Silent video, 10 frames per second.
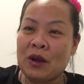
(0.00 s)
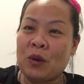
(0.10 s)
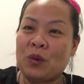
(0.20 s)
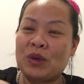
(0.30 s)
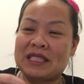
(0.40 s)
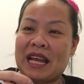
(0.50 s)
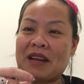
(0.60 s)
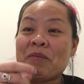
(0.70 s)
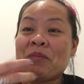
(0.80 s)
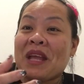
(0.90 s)
was that
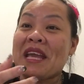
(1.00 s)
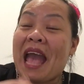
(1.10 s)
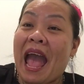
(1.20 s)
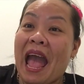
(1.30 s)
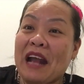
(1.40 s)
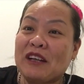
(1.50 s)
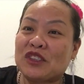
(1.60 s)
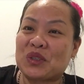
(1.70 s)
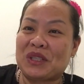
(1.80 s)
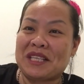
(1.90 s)
he
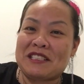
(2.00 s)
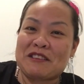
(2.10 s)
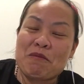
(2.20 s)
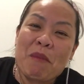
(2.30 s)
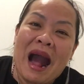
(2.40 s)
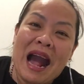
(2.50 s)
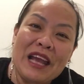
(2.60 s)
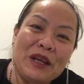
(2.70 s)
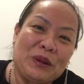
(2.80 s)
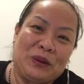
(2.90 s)
actually
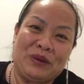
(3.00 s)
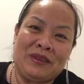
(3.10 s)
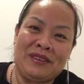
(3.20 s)
smiled